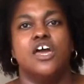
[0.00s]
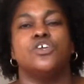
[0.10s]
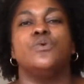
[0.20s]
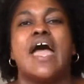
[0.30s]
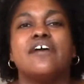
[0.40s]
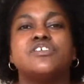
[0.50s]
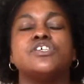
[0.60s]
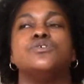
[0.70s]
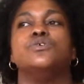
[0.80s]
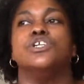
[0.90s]
You have
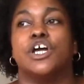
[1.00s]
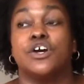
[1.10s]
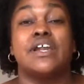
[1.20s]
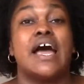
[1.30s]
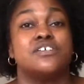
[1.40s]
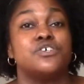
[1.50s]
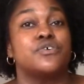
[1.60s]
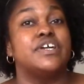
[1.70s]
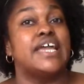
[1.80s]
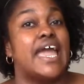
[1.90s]
to learn how to
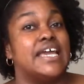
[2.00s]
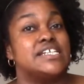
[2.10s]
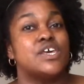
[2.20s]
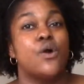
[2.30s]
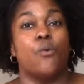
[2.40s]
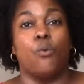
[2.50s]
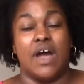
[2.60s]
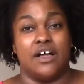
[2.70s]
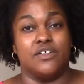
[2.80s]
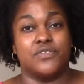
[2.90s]
create
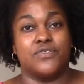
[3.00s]
wealth.